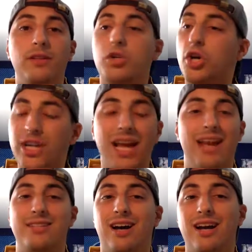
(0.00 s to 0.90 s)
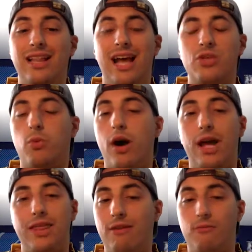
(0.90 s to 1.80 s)
Couldn't get it done, and that's
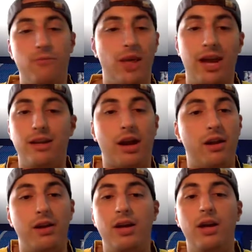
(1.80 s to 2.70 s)
why they land on